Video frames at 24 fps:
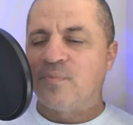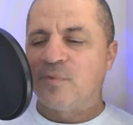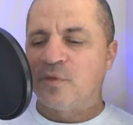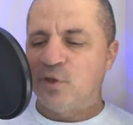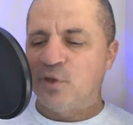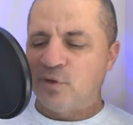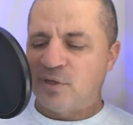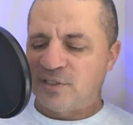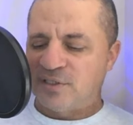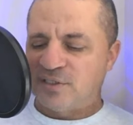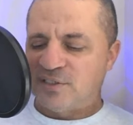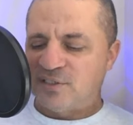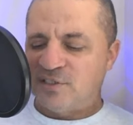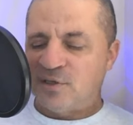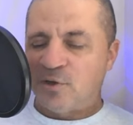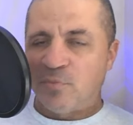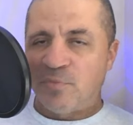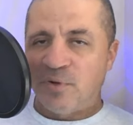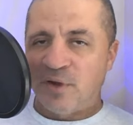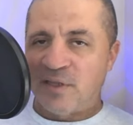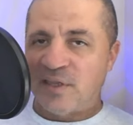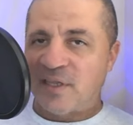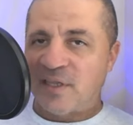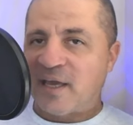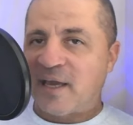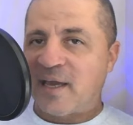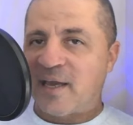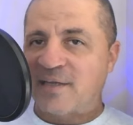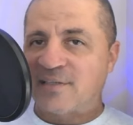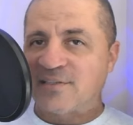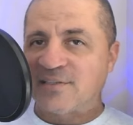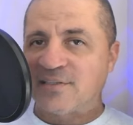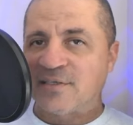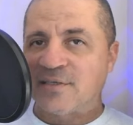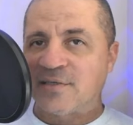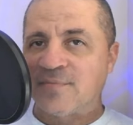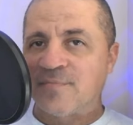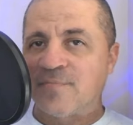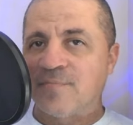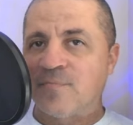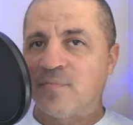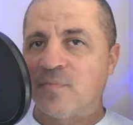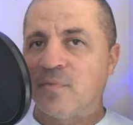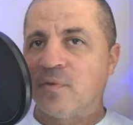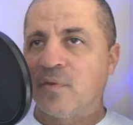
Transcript: you can still bring the hex in.